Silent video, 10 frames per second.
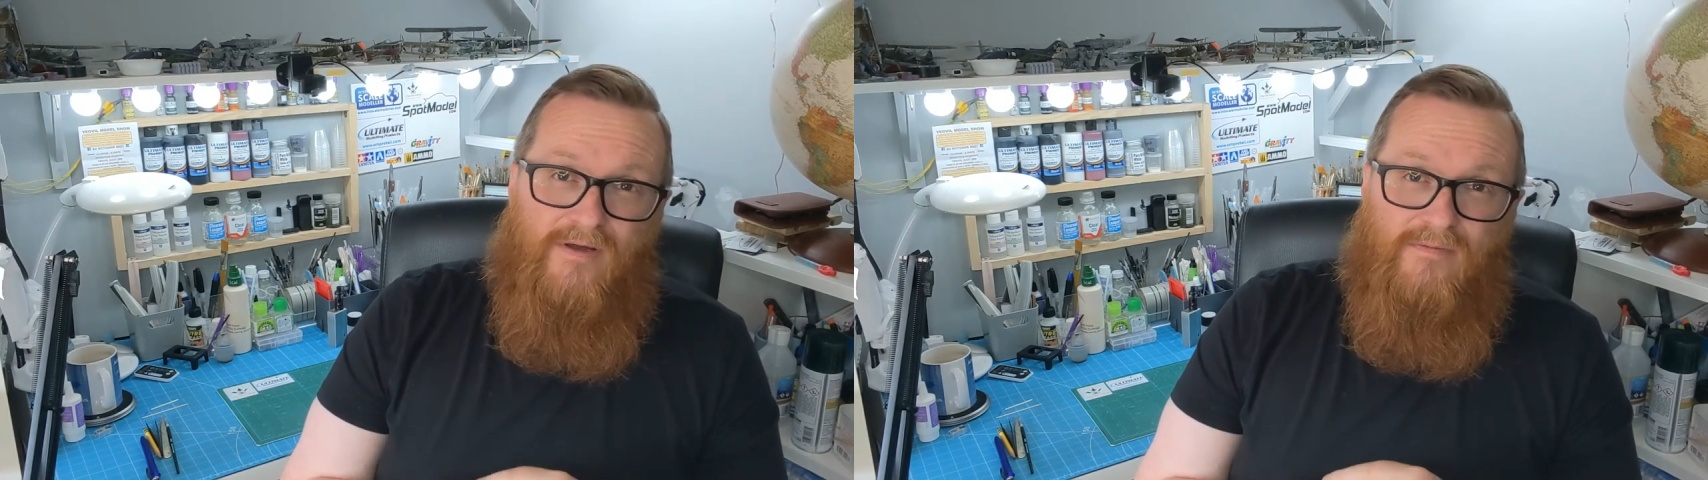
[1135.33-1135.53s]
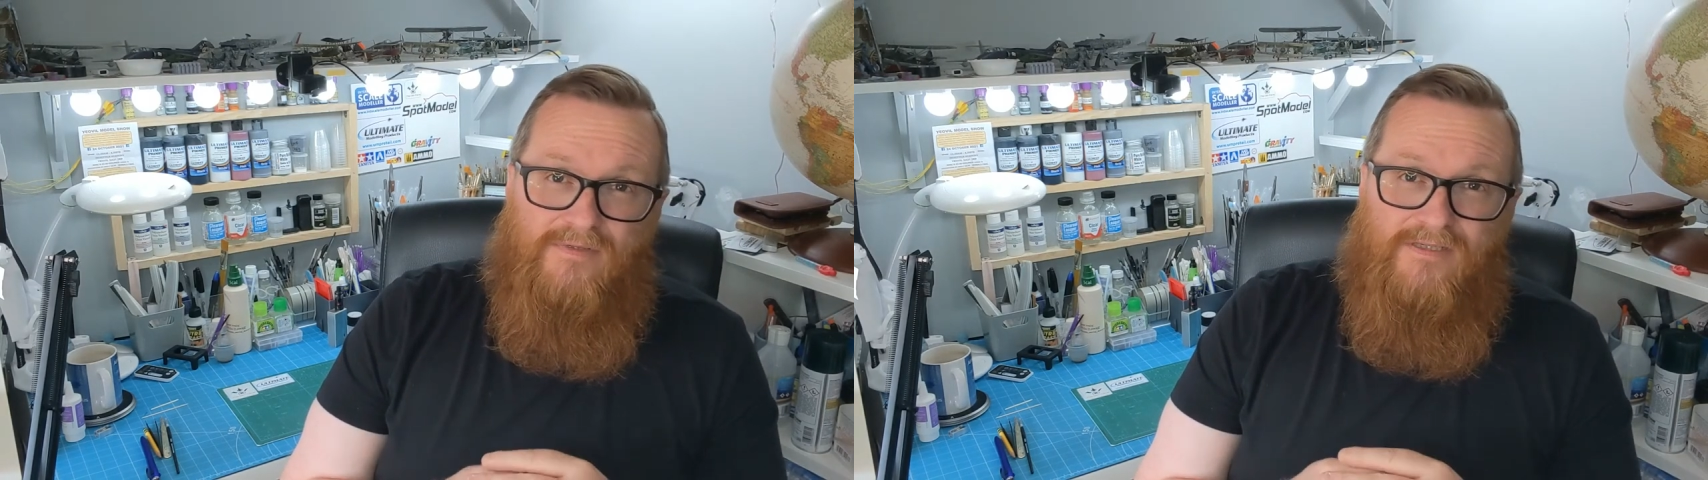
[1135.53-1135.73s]

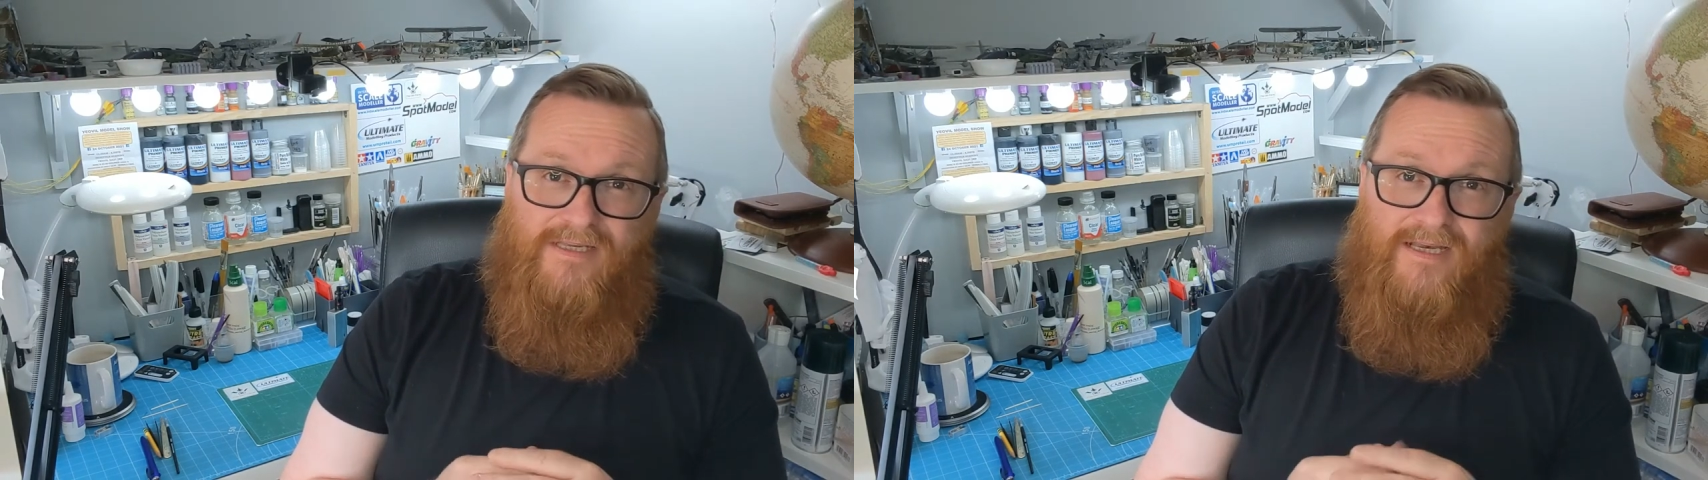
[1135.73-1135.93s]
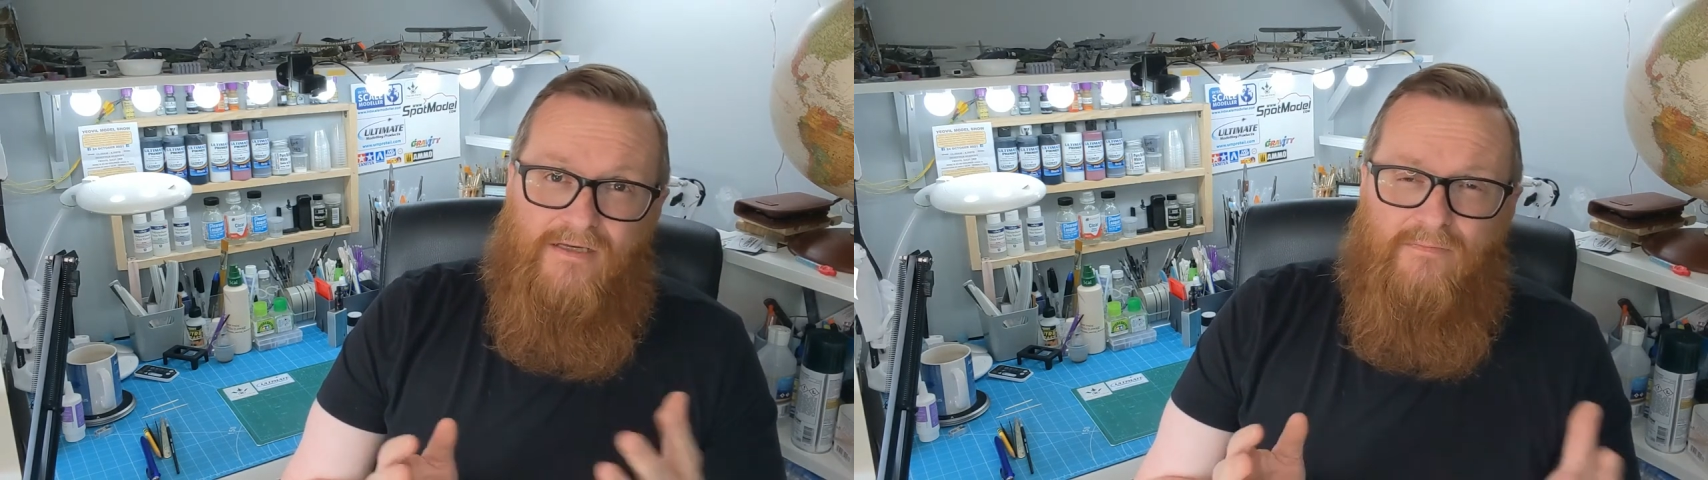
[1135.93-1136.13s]
I, am
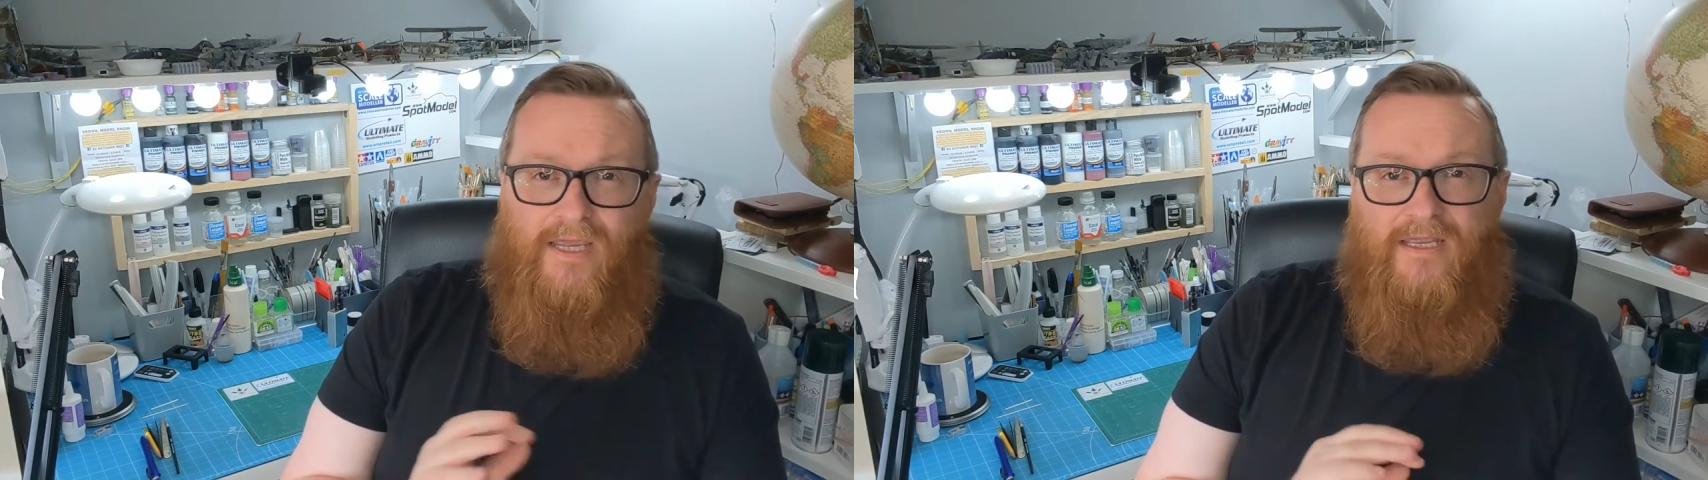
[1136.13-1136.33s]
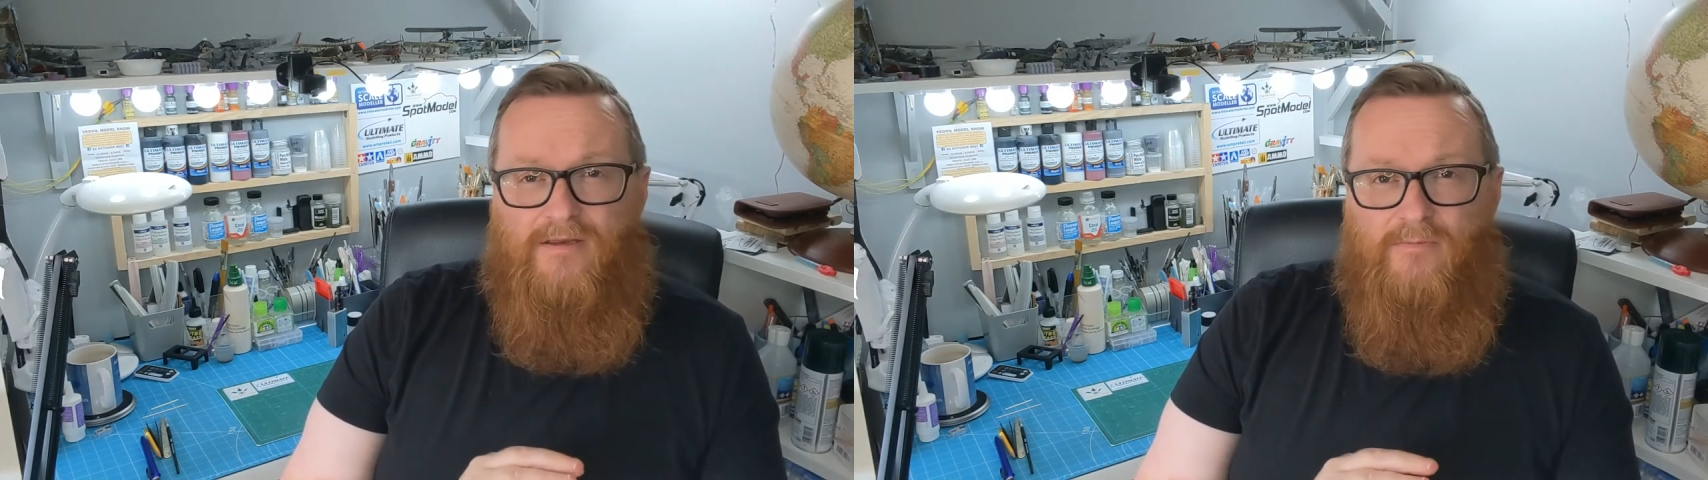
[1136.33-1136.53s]
still
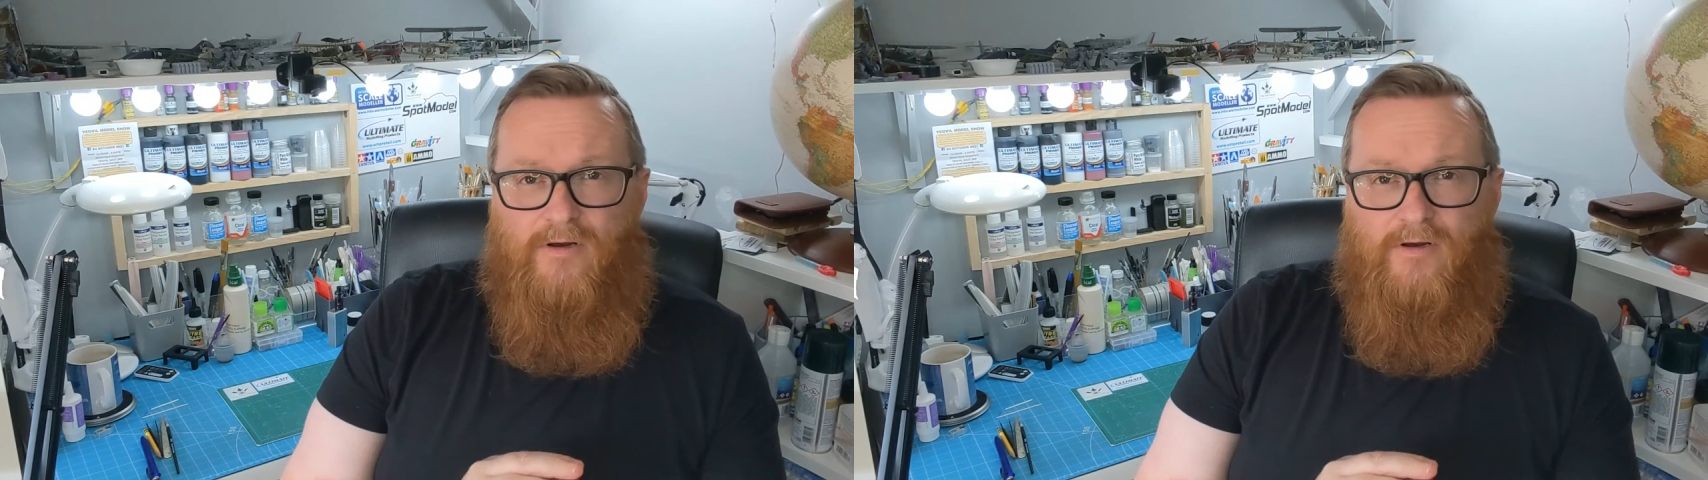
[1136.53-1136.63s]
debating